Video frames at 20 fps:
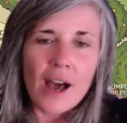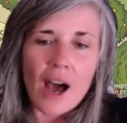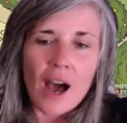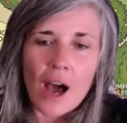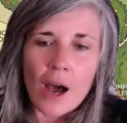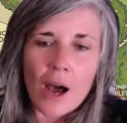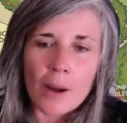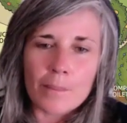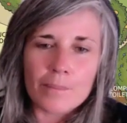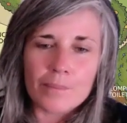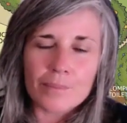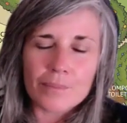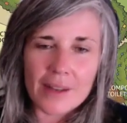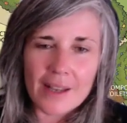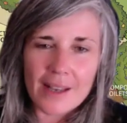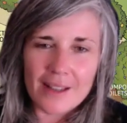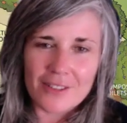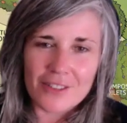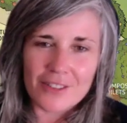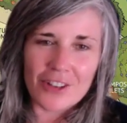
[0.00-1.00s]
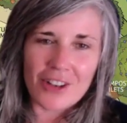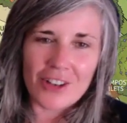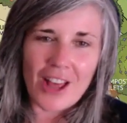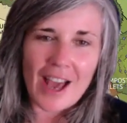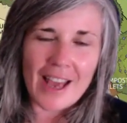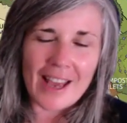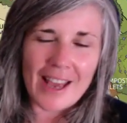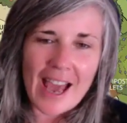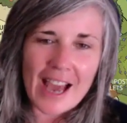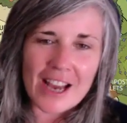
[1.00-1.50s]
um, is to
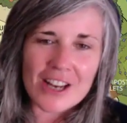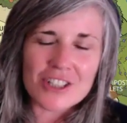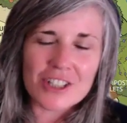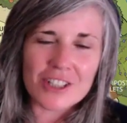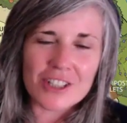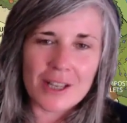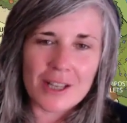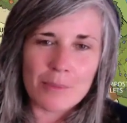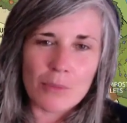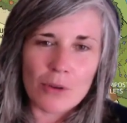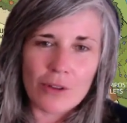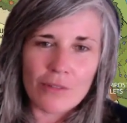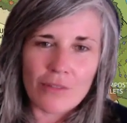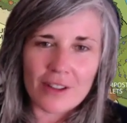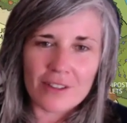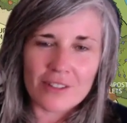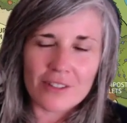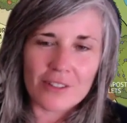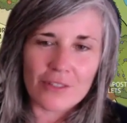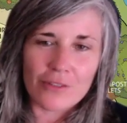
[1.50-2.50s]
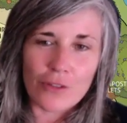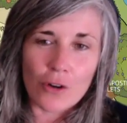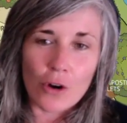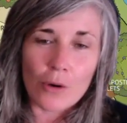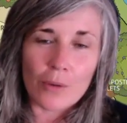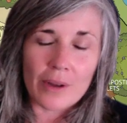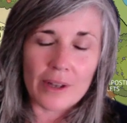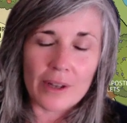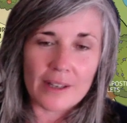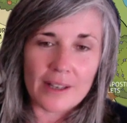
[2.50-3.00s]
like actually move us
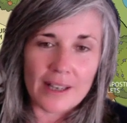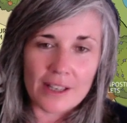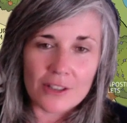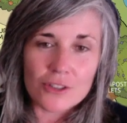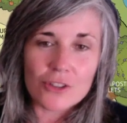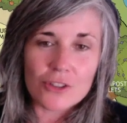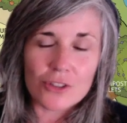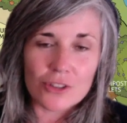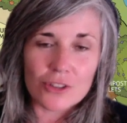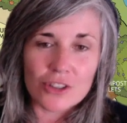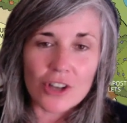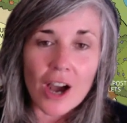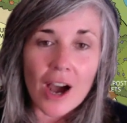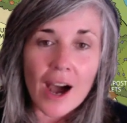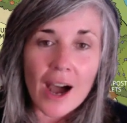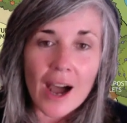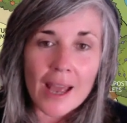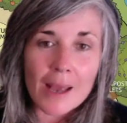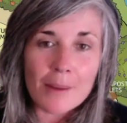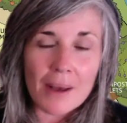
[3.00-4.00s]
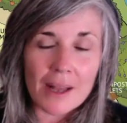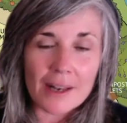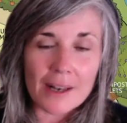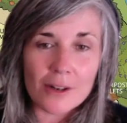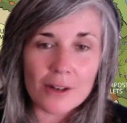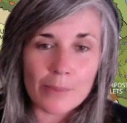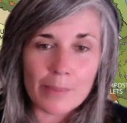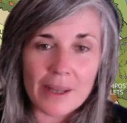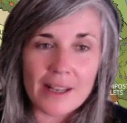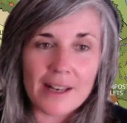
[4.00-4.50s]
forward into time a
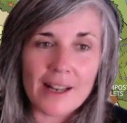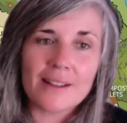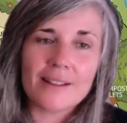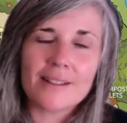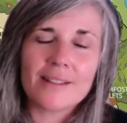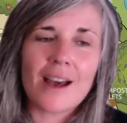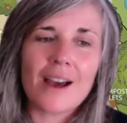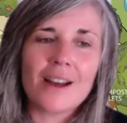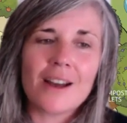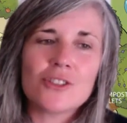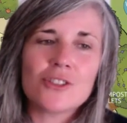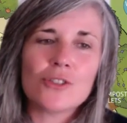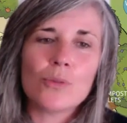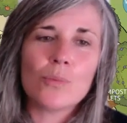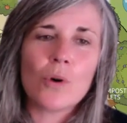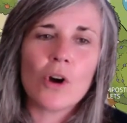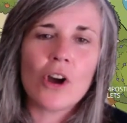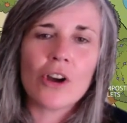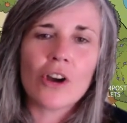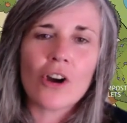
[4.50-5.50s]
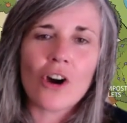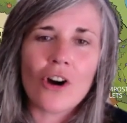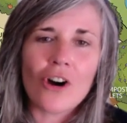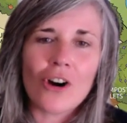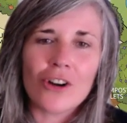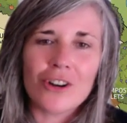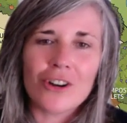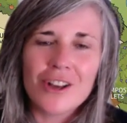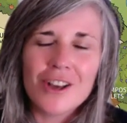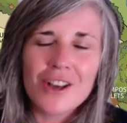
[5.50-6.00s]
little bit and start to work
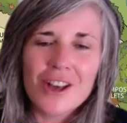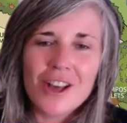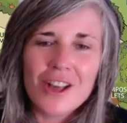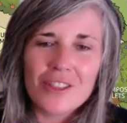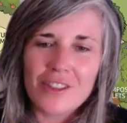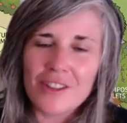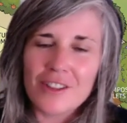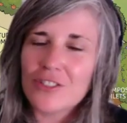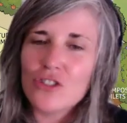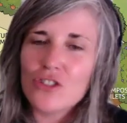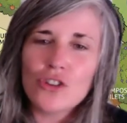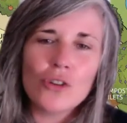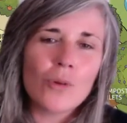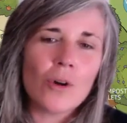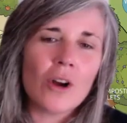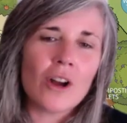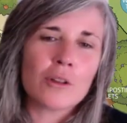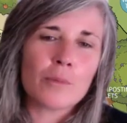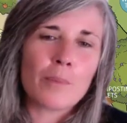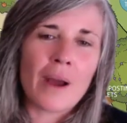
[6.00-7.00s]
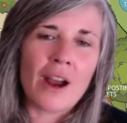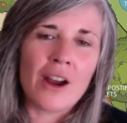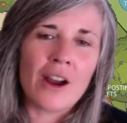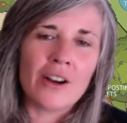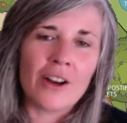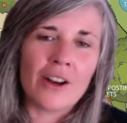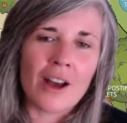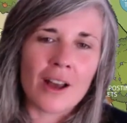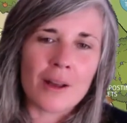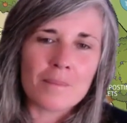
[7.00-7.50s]
on this new earth
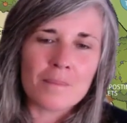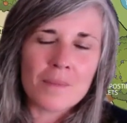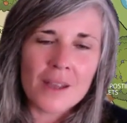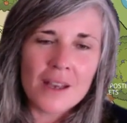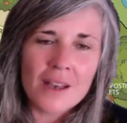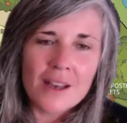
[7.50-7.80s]
paradigm.